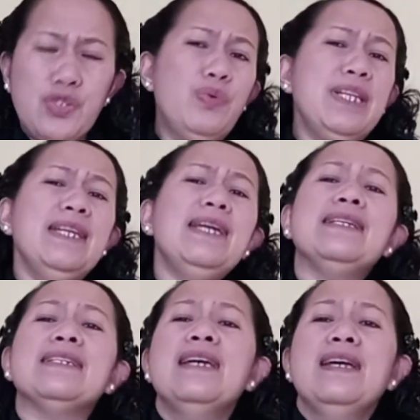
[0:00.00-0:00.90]
So we
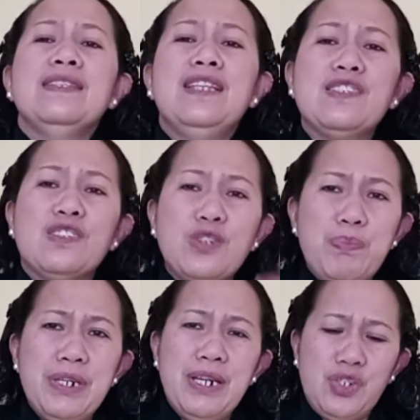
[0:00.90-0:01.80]
need that
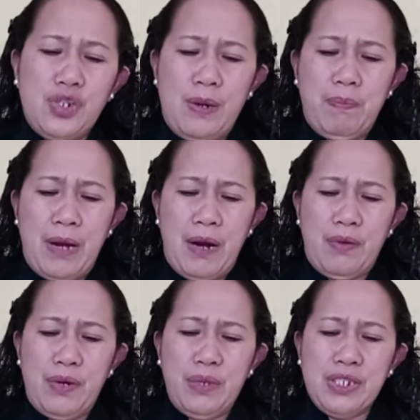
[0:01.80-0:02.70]
supernatural
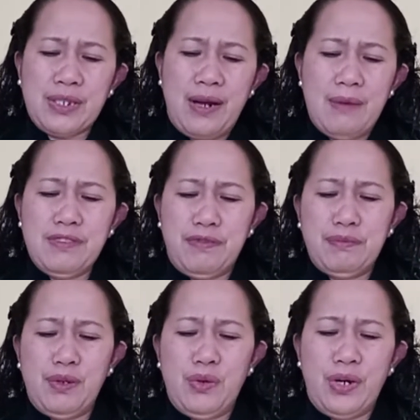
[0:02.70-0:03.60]
power which comes
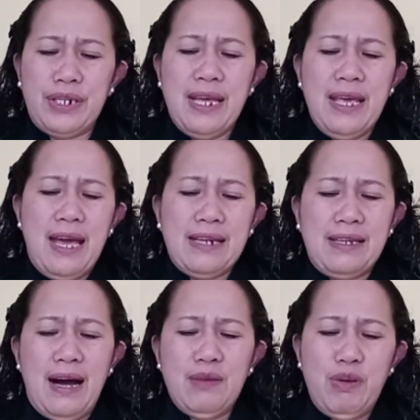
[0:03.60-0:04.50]
from the Lord,
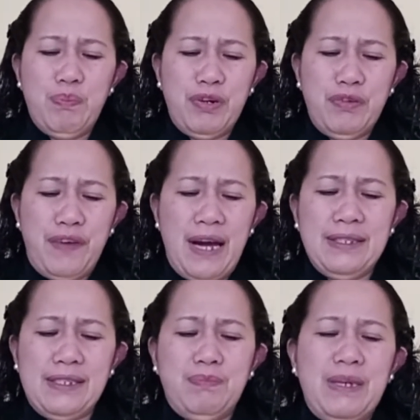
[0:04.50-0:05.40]
and God will
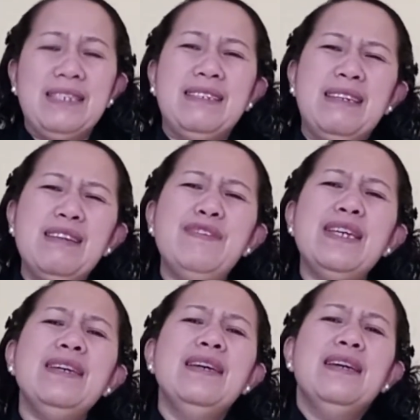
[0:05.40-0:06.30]
provide this by
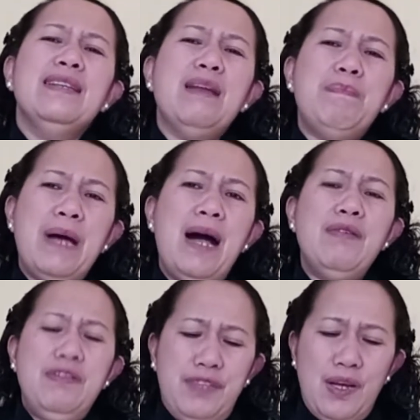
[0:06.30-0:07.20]
giving the
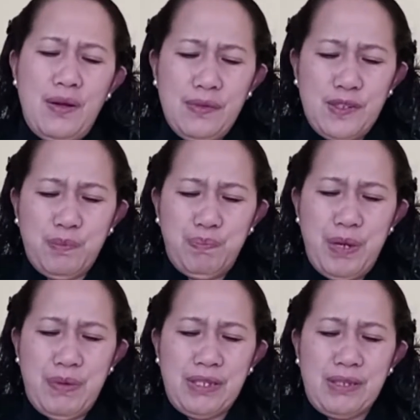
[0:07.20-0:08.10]
power of the Holy
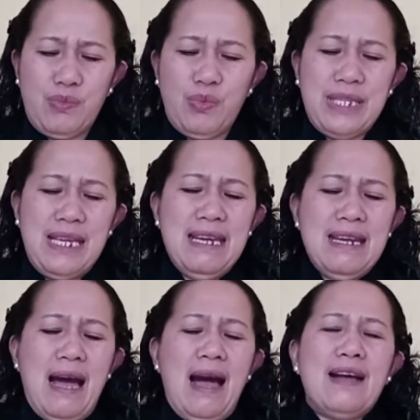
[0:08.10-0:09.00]
Spirit
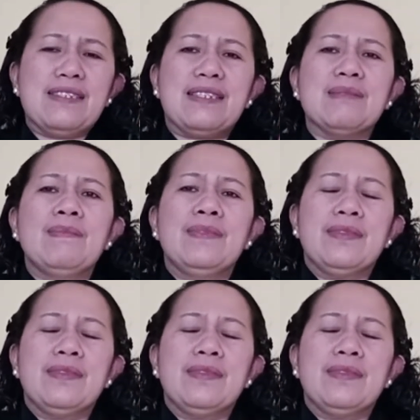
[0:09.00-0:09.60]
within us.